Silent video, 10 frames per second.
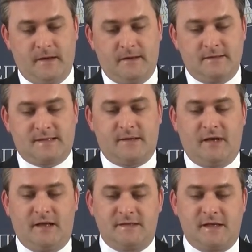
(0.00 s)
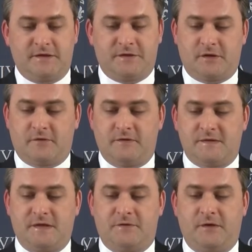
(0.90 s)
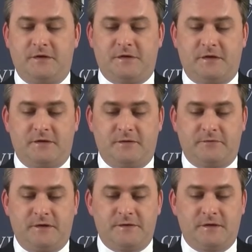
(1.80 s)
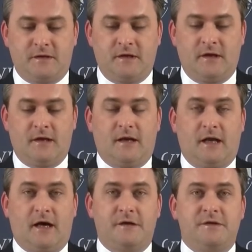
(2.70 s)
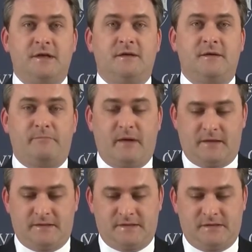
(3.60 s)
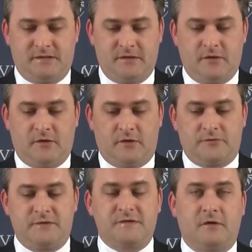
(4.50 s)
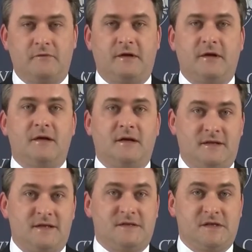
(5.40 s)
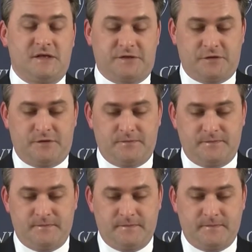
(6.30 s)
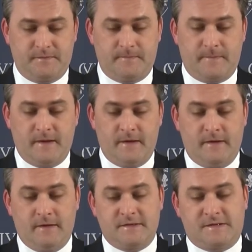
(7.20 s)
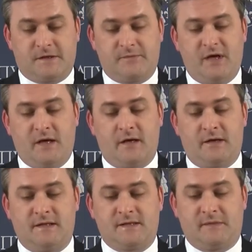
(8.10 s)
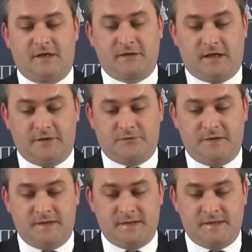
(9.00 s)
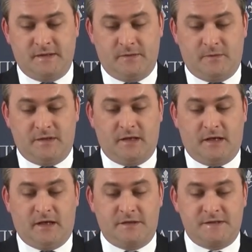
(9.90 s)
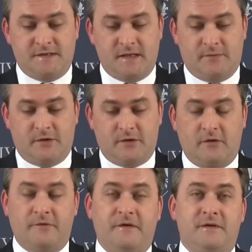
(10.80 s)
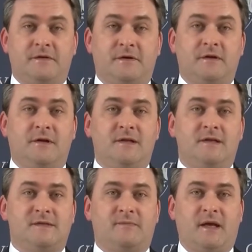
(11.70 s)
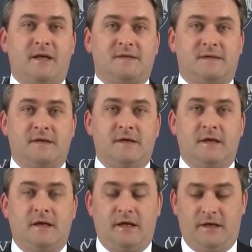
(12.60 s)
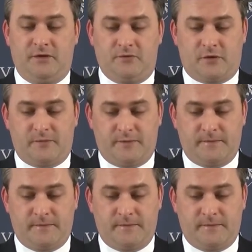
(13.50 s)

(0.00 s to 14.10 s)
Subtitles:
Stabilization of the situation in the region largely depends on resolving this issue. Serbia is among the countries with the largest number of internally displaced in Europe.